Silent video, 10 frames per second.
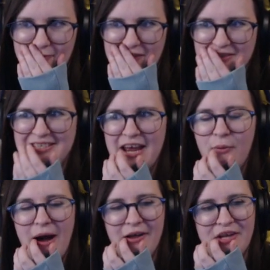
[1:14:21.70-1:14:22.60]
Just stay a
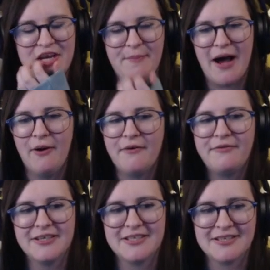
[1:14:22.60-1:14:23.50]
while and eat your power.
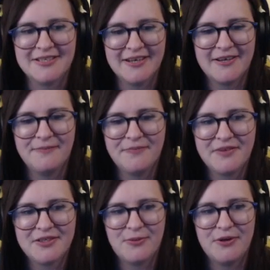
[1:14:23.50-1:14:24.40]
Fantastic.
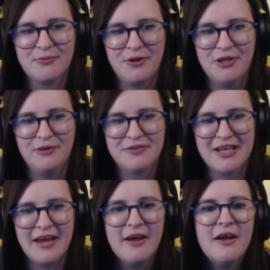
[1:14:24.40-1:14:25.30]
That's what, what you love to
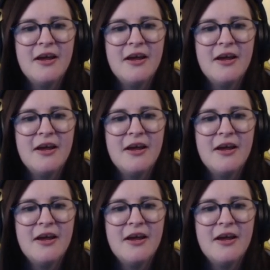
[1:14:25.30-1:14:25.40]
hear.